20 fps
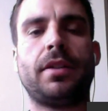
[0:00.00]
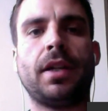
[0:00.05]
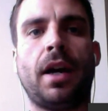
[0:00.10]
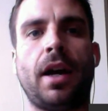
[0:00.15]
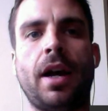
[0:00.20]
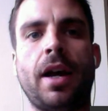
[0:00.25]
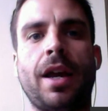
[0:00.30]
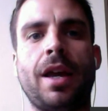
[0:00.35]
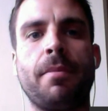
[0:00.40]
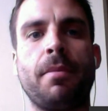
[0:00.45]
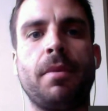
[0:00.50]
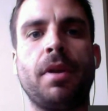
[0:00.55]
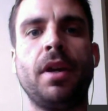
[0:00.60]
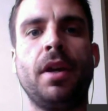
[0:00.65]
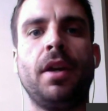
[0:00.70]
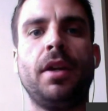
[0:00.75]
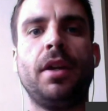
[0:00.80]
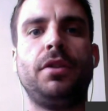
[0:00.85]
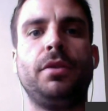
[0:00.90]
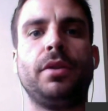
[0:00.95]
time
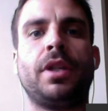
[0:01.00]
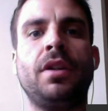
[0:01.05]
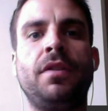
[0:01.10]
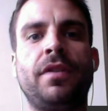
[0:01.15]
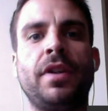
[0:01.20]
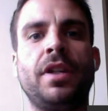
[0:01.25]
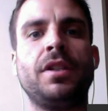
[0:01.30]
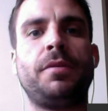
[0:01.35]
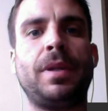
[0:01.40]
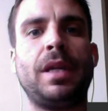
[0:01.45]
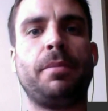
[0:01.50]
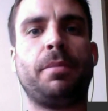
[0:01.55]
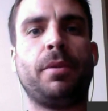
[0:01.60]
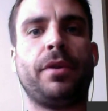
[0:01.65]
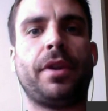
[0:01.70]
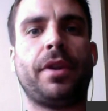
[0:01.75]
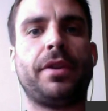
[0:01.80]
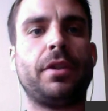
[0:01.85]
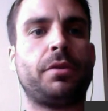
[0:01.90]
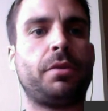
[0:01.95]
to convince
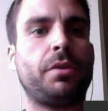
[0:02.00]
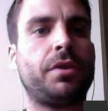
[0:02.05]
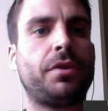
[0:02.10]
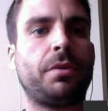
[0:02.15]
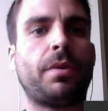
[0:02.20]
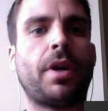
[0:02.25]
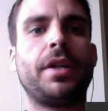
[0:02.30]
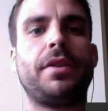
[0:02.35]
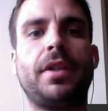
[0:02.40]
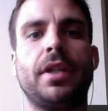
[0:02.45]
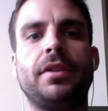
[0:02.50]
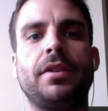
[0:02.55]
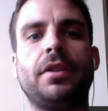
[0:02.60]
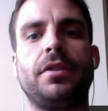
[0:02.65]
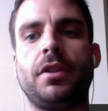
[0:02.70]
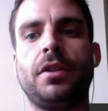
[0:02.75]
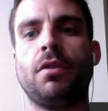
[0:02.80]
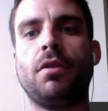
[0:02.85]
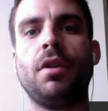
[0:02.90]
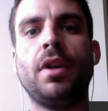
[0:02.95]
people that this was the right thing to
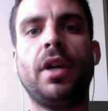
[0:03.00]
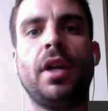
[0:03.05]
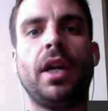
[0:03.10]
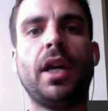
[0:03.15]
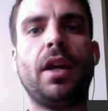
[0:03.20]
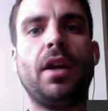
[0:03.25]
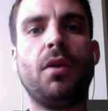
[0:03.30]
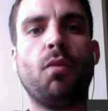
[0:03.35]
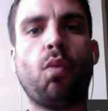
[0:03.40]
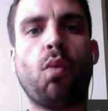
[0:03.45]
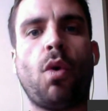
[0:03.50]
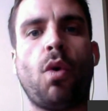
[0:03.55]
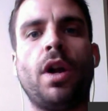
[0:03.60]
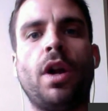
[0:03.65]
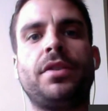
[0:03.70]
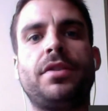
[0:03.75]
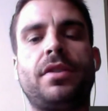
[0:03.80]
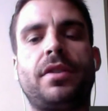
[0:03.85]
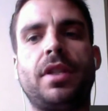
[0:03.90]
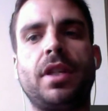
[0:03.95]
do. And
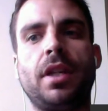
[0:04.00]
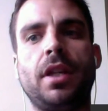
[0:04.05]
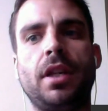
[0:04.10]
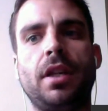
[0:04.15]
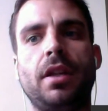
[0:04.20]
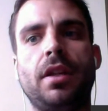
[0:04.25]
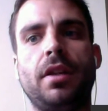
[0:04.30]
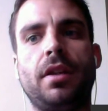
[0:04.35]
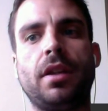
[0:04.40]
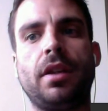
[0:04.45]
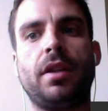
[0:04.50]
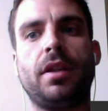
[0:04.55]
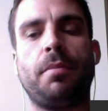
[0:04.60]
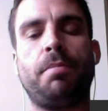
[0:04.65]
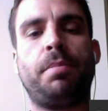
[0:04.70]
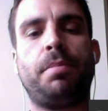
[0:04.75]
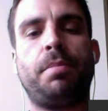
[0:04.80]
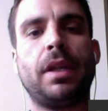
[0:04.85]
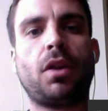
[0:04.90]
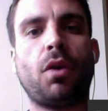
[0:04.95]
once the
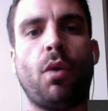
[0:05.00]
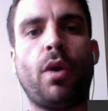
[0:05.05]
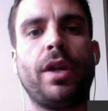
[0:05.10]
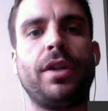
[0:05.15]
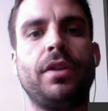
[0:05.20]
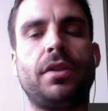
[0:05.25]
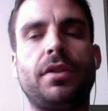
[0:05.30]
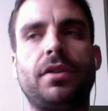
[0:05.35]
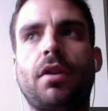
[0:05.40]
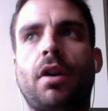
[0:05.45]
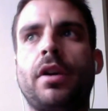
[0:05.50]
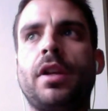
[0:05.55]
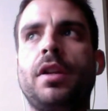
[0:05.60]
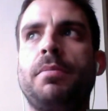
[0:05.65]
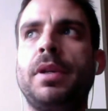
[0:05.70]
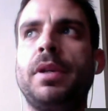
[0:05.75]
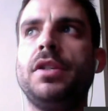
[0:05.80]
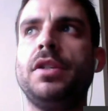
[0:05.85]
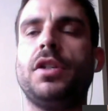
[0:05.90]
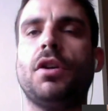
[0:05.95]
Bitcoin
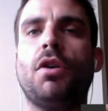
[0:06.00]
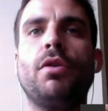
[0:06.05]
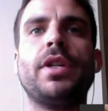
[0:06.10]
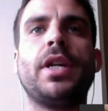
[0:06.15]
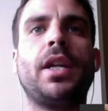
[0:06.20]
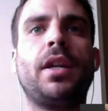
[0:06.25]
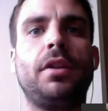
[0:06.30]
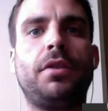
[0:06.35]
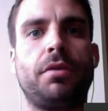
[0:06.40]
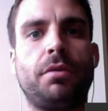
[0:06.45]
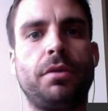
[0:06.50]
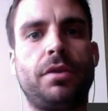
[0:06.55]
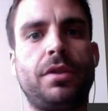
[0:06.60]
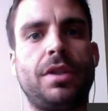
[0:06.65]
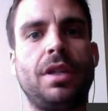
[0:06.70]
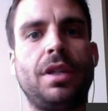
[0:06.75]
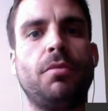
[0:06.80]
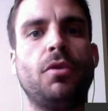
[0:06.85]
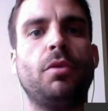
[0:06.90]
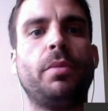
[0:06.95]
started being donated through
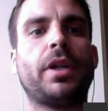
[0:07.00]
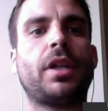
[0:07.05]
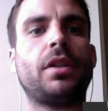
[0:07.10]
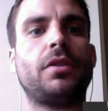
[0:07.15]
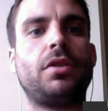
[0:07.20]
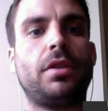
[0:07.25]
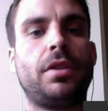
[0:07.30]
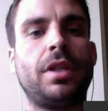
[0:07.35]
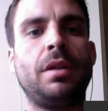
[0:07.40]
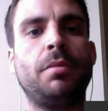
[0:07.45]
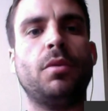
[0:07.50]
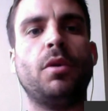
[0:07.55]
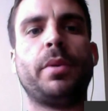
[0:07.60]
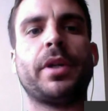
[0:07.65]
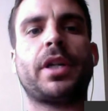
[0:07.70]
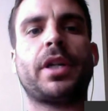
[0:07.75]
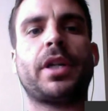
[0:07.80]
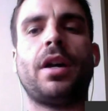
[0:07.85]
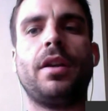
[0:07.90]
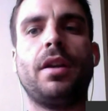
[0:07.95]
Team
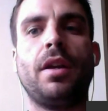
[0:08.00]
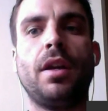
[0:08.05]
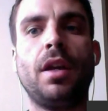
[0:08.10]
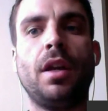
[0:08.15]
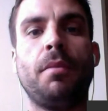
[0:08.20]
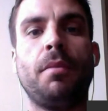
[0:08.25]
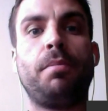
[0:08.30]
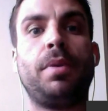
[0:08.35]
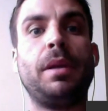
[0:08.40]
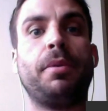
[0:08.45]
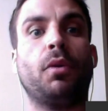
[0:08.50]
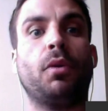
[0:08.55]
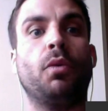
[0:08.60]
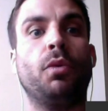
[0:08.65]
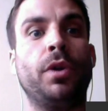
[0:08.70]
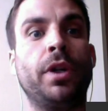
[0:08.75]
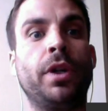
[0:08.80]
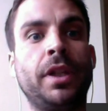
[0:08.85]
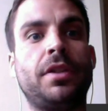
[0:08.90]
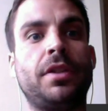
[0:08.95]
Rubicon, people
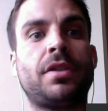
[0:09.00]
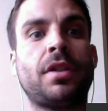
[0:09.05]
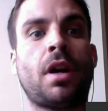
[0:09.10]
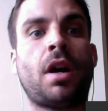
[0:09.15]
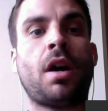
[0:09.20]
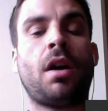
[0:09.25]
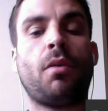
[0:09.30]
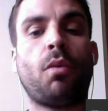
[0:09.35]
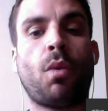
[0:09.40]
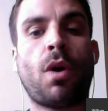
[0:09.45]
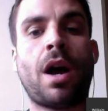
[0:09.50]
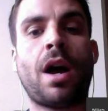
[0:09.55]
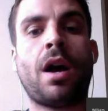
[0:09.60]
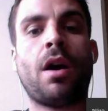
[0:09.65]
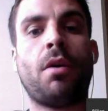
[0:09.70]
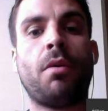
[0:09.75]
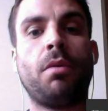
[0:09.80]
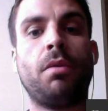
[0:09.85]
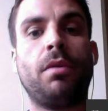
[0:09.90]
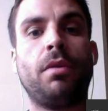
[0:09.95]
really saw,
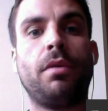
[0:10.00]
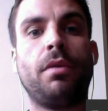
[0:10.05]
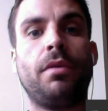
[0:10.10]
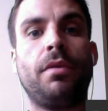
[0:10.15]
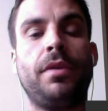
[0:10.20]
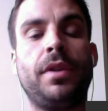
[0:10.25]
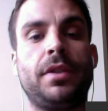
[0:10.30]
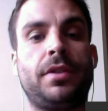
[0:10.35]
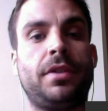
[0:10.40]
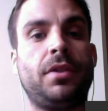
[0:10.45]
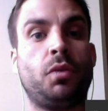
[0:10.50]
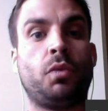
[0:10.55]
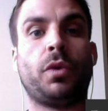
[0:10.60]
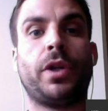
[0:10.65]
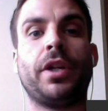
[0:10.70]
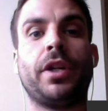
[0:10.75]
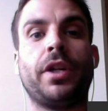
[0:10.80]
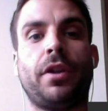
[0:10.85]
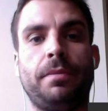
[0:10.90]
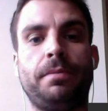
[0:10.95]
wow, this is
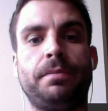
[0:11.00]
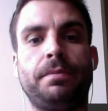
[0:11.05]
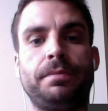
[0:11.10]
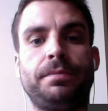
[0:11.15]
real.